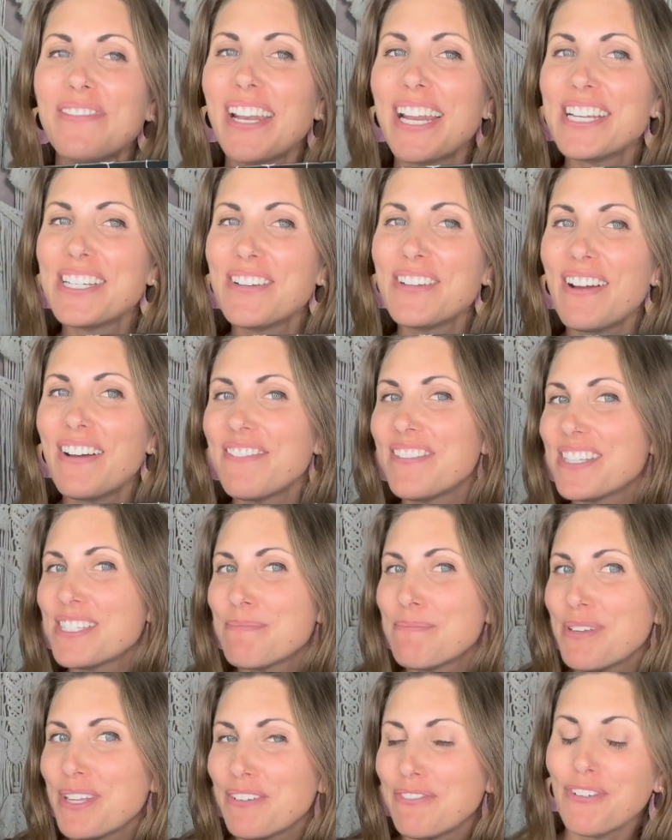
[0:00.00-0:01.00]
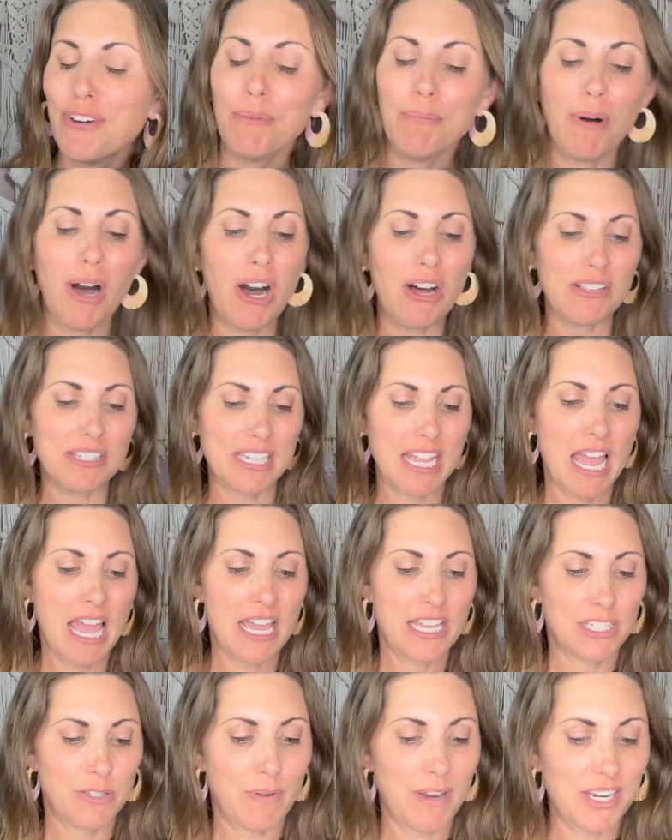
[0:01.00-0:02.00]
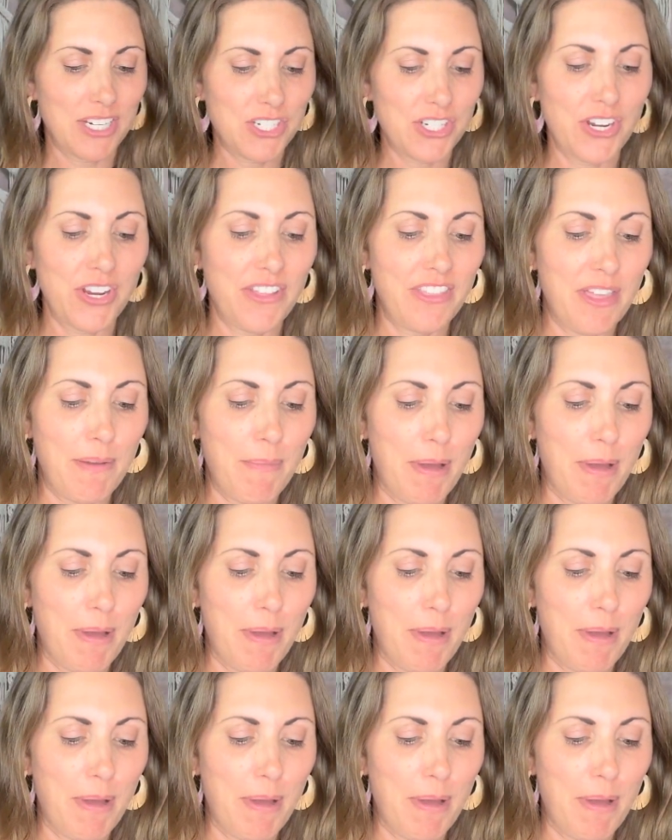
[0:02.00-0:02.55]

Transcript: but I do have these beautiful balls, so I can show you them